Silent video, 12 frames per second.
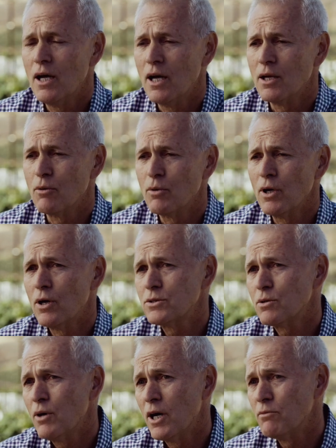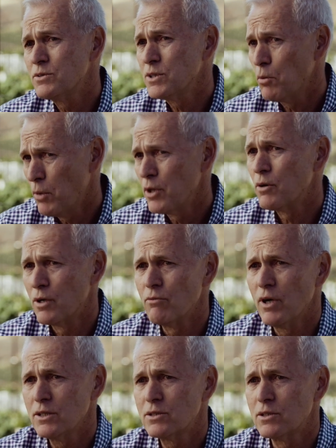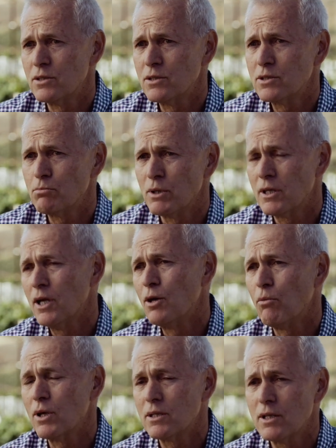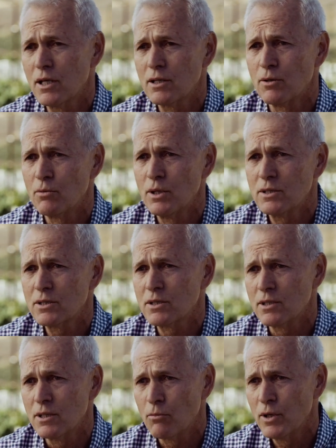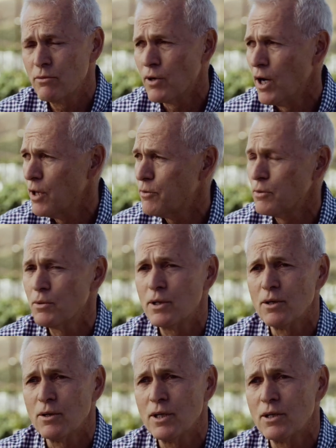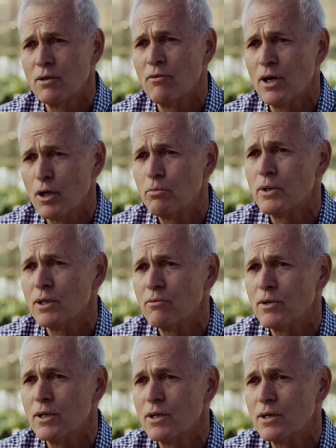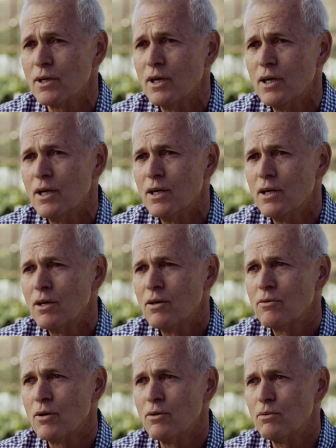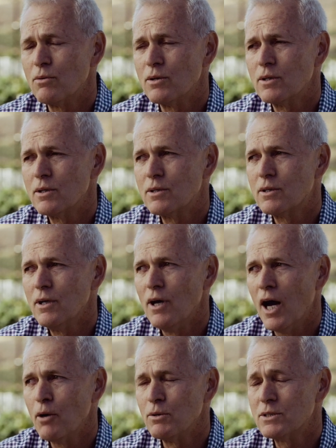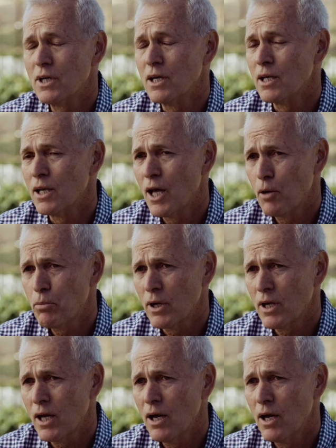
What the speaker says: And we also have some other investors, but they don't want to take the risk that we've gone through here in developing the vineyard. So I would say in Napa